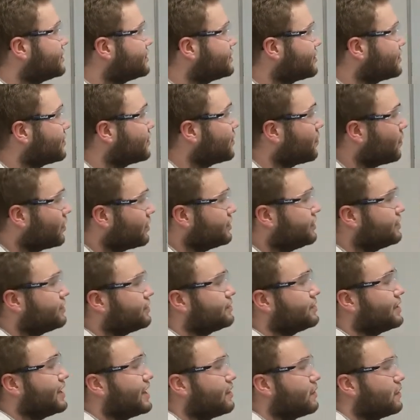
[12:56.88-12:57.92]
So what you
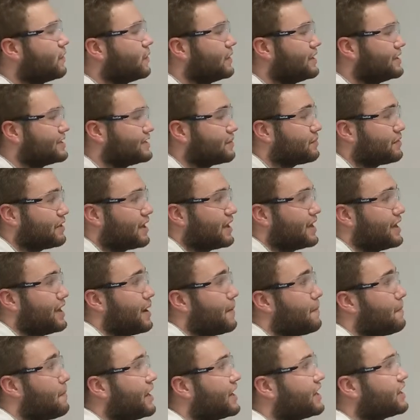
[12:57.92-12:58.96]
do now is apply
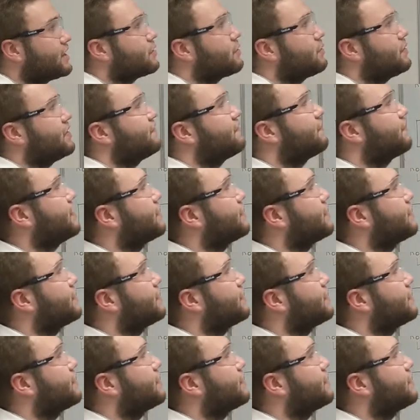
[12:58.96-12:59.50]
a microwave